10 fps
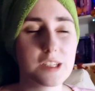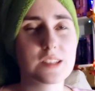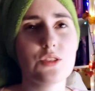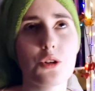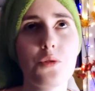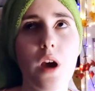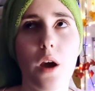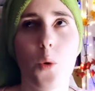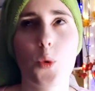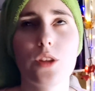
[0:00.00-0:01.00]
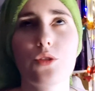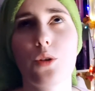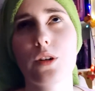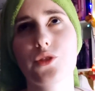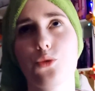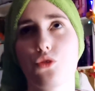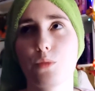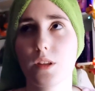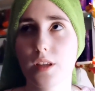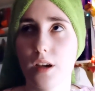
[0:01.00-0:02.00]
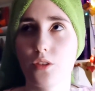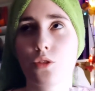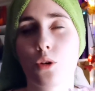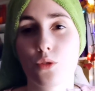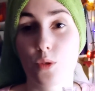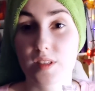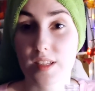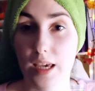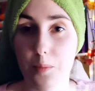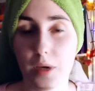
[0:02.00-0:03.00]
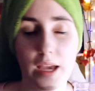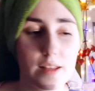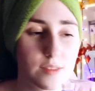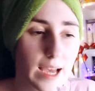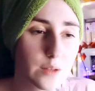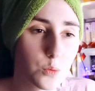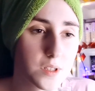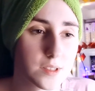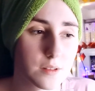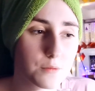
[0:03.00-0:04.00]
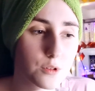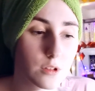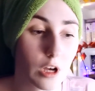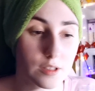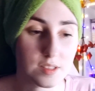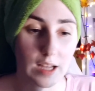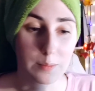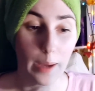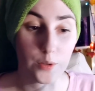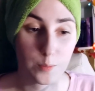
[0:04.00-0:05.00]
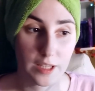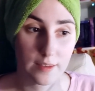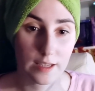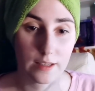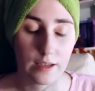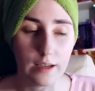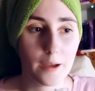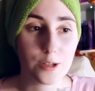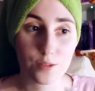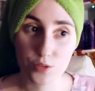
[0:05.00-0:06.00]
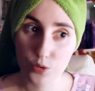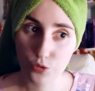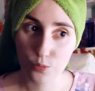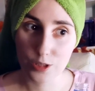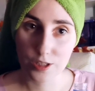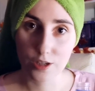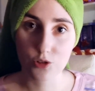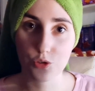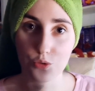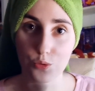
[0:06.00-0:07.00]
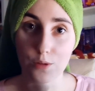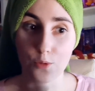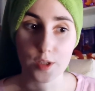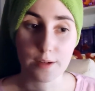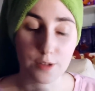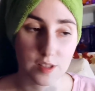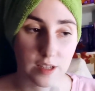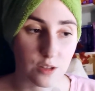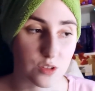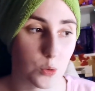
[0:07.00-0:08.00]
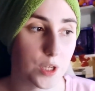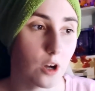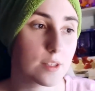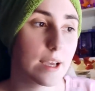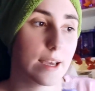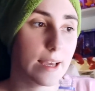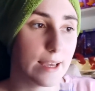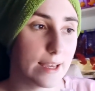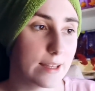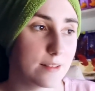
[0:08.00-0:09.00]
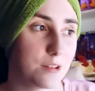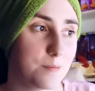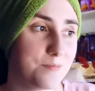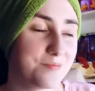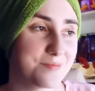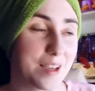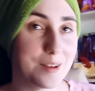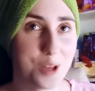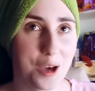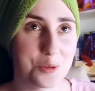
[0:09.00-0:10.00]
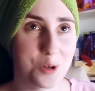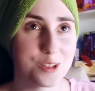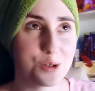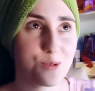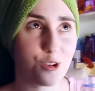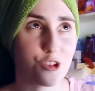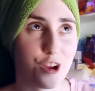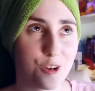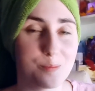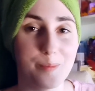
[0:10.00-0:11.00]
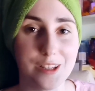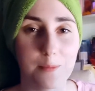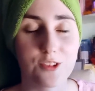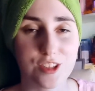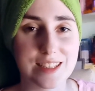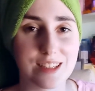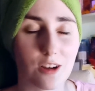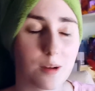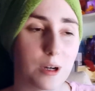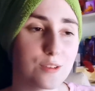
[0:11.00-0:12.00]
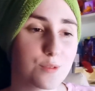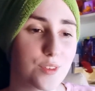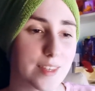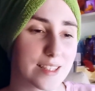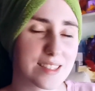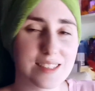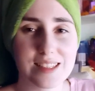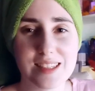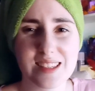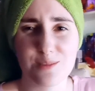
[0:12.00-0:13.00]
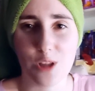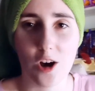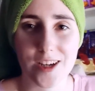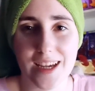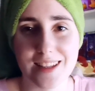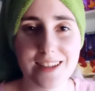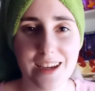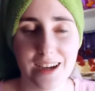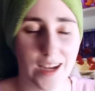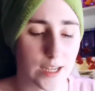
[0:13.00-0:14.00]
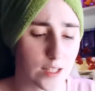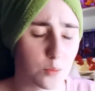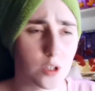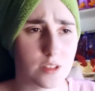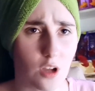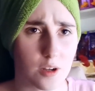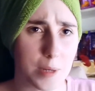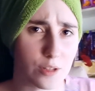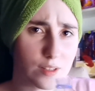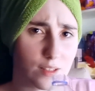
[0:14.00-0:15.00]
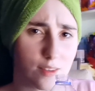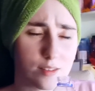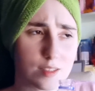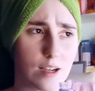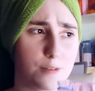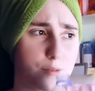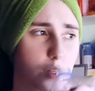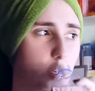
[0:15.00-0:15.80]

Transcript: Because, when you go on social media, you go to escape. And that was, for the longest time, that was my thing. I went on social media to avoid everything else going on. And I don't want to overshare, but I'm just going to talk about a few things. Because this is a vlog, and I kind of want to talk about stuff.